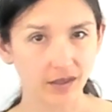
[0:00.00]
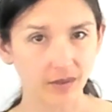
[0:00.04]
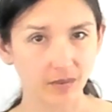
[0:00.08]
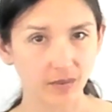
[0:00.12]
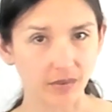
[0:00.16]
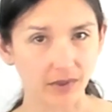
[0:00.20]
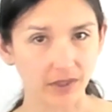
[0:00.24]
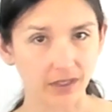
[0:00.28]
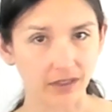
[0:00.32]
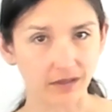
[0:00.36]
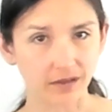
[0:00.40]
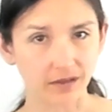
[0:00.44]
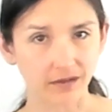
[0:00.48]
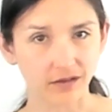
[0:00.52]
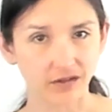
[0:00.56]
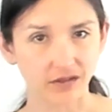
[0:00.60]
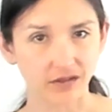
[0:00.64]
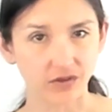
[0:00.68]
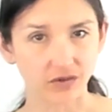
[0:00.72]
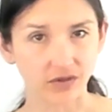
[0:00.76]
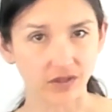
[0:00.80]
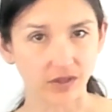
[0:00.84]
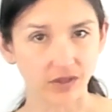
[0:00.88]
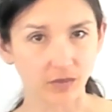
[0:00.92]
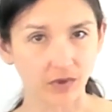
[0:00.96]
but the
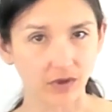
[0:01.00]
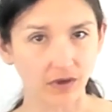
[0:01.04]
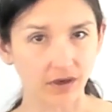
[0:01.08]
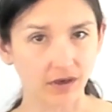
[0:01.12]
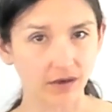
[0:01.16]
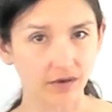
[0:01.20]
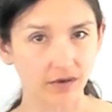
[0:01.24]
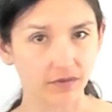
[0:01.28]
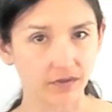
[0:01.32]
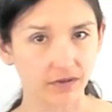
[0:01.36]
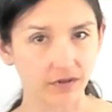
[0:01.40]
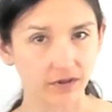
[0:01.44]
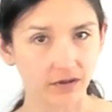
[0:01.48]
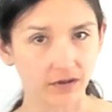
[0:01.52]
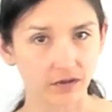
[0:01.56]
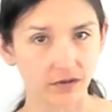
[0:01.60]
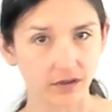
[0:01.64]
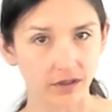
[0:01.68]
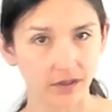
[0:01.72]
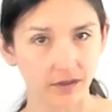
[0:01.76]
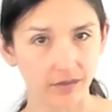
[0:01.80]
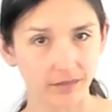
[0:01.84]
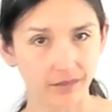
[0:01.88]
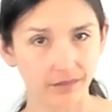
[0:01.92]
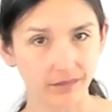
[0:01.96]
dreamer of the
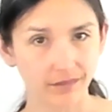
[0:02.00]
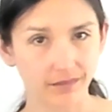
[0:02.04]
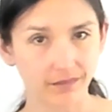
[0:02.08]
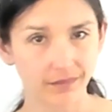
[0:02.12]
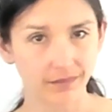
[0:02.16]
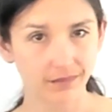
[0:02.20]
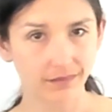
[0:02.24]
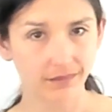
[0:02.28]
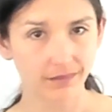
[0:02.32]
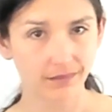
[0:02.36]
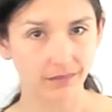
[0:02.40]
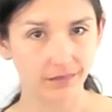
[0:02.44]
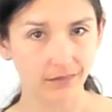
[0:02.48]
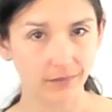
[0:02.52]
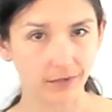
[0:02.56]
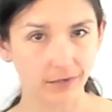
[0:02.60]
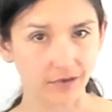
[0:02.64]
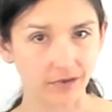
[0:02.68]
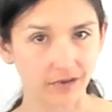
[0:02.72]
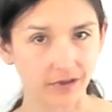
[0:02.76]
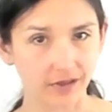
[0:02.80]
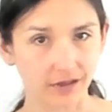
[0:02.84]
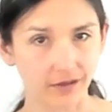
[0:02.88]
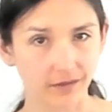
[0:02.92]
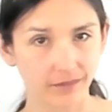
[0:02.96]
dream, you
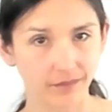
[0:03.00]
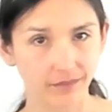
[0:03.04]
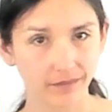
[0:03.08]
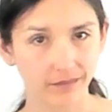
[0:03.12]
see.